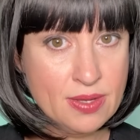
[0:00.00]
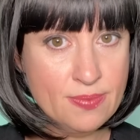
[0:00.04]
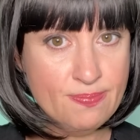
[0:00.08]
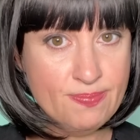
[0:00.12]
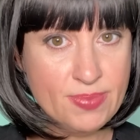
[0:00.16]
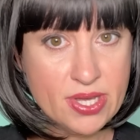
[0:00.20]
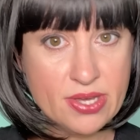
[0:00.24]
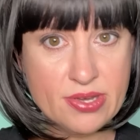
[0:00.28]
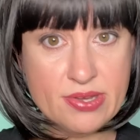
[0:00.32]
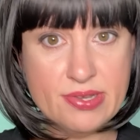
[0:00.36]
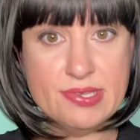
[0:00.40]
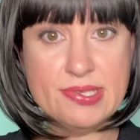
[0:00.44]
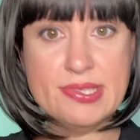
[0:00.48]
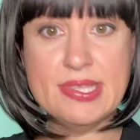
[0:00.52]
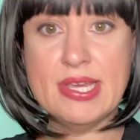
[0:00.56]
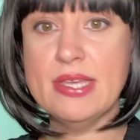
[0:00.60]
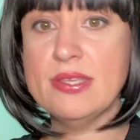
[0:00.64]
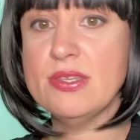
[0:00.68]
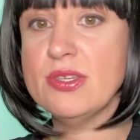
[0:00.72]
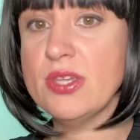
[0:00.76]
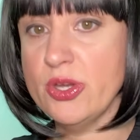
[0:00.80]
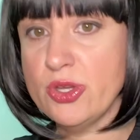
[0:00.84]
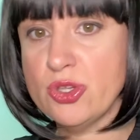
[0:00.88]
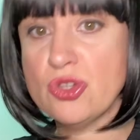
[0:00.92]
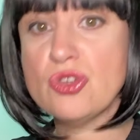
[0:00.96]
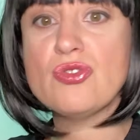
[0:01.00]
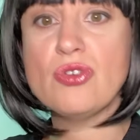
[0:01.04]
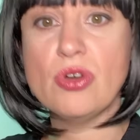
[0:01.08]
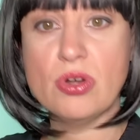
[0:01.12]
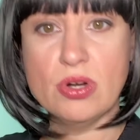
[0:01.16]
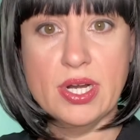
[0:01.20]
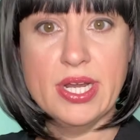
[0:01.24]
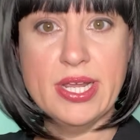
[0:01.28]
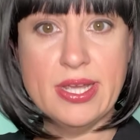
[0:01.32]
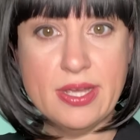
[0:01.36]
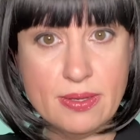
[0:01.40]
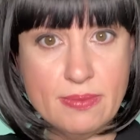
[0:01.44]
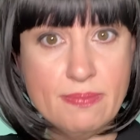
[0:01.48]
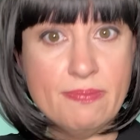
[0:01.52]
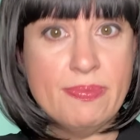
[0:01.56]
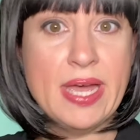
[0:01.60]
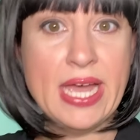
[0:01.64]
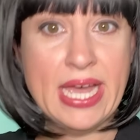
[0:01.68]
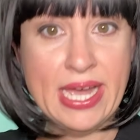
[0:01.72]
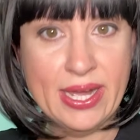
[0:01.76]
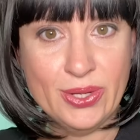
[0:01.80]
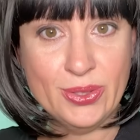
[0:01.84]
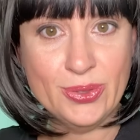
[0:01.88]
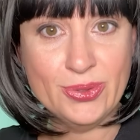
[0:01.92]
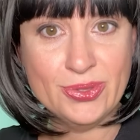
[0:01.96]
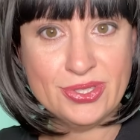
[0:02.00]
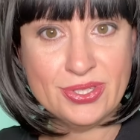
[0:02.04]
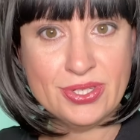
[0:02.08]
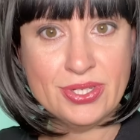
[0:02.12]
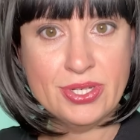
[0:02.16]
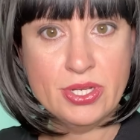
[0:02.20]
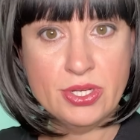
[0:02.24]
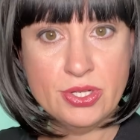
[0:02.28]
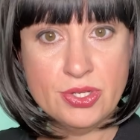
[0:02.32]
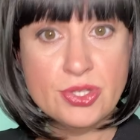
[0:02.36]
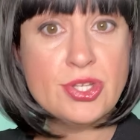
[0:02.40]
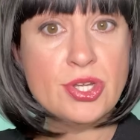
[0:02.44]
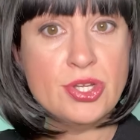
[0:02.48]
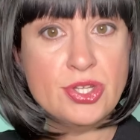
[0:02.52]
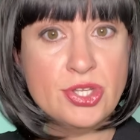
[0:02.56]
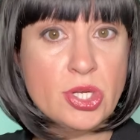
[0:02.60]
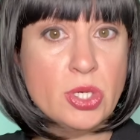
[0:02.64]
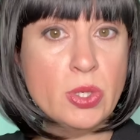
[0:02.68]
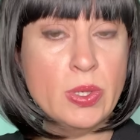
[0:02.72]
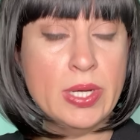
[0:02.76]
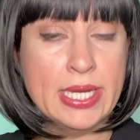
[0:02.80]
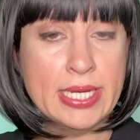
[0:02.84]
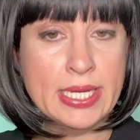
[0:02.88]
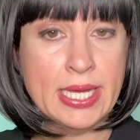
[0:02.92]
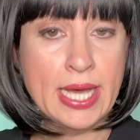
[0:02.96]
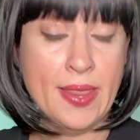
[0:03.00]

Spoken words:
because they're so strongly compelled to do it.